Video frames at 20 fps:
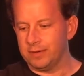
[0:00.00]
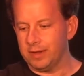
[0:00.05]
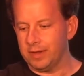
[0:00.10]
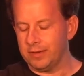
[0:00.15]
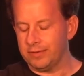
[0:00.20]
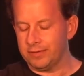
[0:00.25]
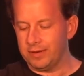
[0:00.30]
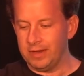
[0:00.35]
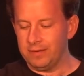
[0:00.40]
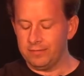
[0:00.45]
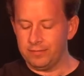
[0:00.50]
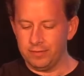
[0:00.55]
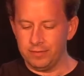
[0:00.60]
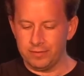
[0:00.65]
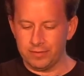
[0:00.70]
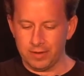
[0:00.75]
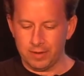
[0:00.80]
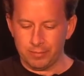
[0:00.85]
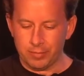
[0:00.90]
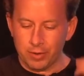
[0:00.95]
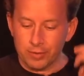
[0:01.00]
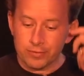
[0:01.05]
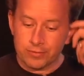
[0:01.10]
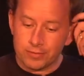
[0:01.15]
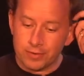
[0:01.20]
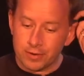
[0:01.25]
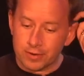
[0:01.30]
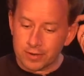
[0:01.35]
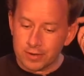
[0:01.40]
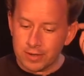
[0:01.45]
uh, Stanford uh,
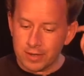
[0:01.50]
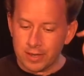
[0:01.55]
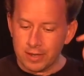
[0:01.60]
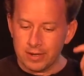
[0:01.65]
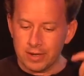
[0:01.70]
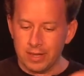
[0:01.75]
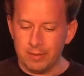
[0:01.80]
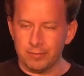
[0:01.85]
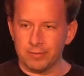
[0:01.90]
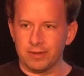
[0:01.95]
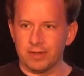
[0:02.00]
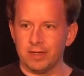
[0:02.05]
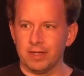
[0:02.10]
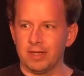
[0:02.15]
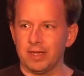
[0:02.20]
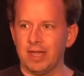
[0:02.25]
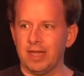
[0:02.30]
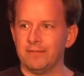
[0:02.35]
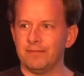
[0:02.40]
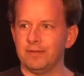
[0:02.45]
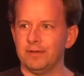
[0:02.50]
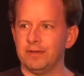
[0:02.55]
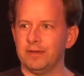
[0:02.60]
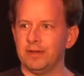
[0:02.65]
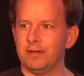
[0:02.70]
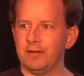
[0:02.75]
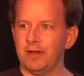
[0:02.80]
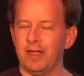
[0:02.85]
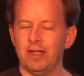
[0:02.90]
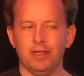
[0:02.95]
postdoc uh, named uh, Arvind
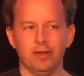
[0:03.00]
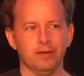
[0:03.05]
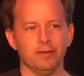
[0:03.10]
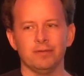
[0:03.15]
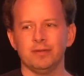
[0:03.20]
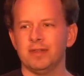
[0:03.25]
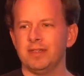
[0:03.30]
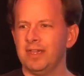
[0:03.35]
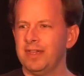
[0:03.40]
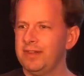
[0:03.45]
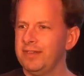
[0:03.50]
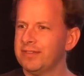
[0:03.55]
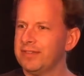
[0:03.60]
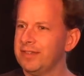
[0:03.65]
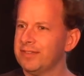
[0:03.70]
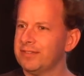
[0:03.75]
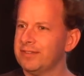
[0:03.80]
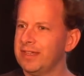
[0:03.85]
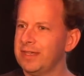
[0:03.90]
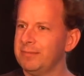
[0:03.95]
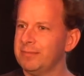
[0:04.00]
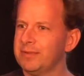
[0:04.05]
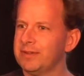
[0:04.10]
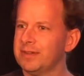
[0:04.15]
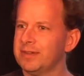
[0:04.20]
Narayan. How do you say his name?